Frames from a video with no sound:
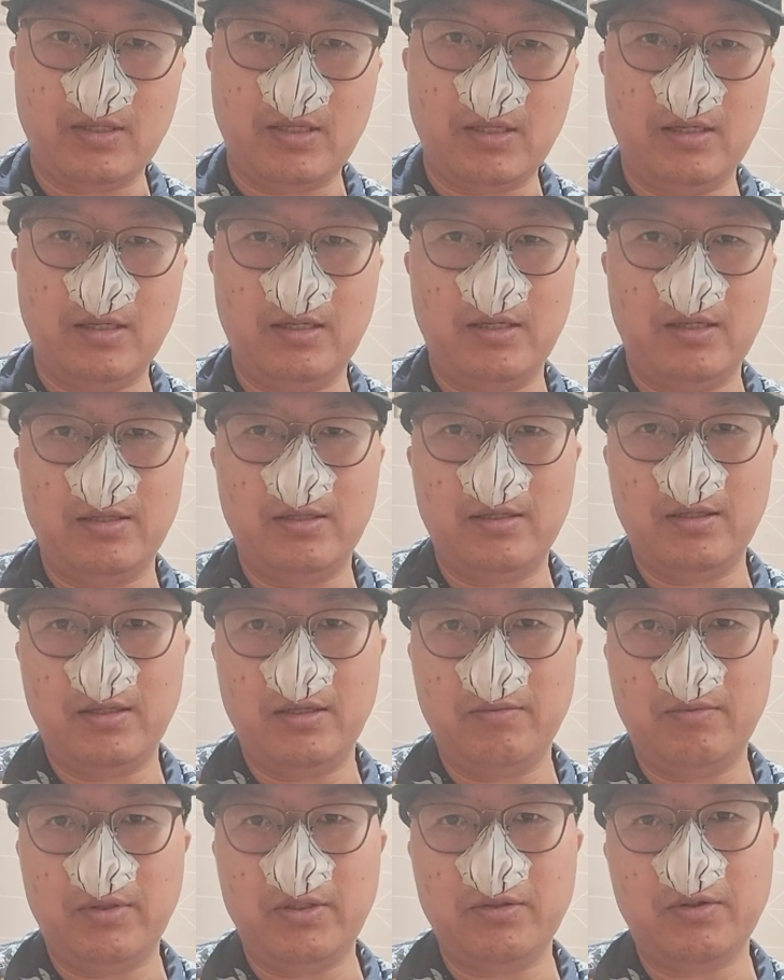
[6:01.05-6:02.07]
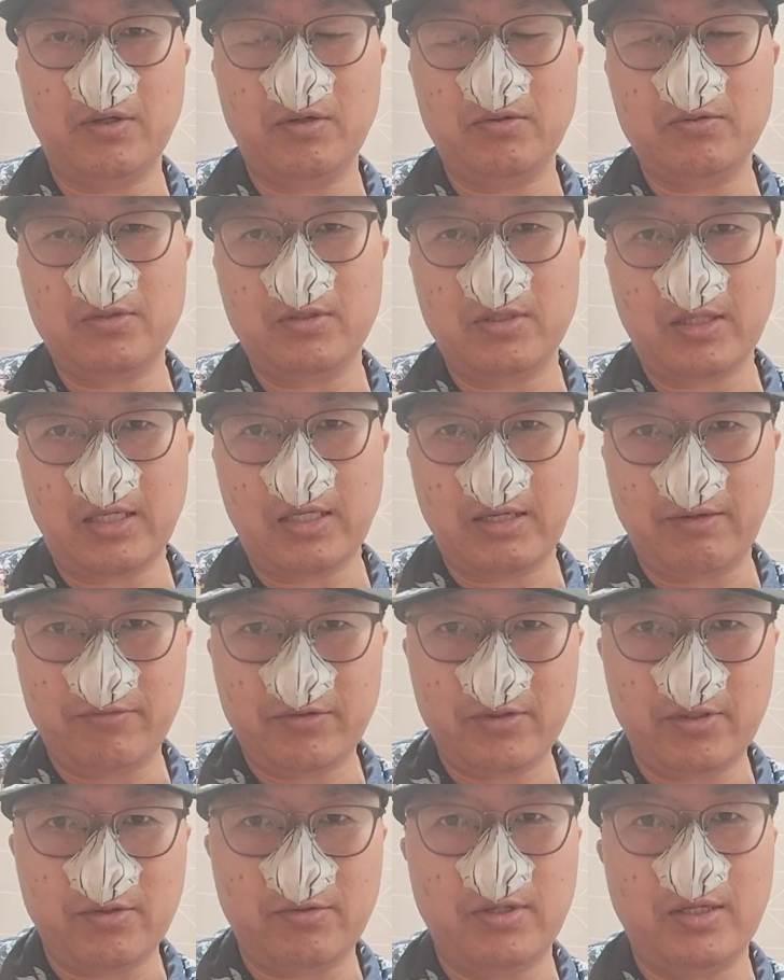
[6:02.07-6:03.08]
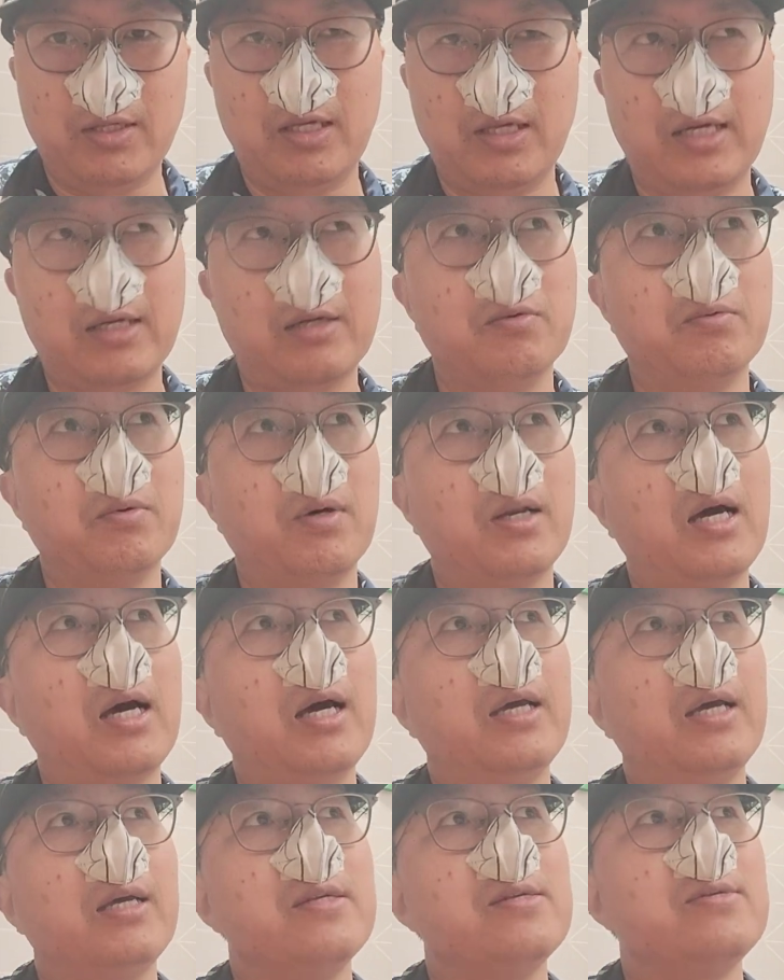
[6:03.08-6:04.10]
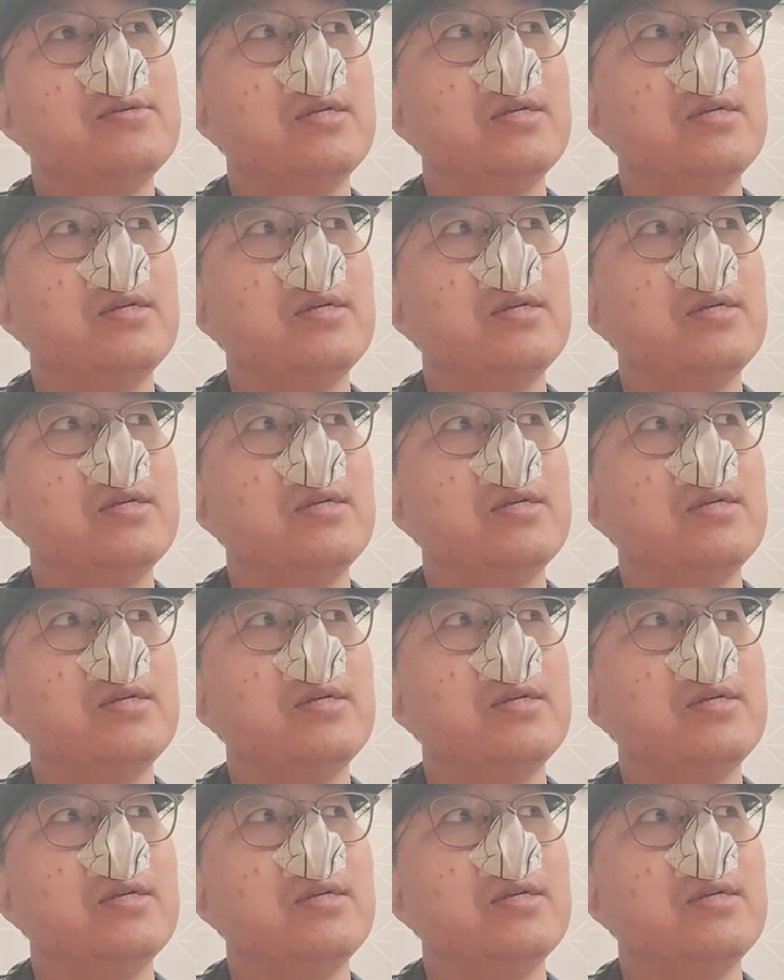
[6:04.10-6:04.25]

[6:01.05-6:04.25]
And when you go to the cafeteria, like what I see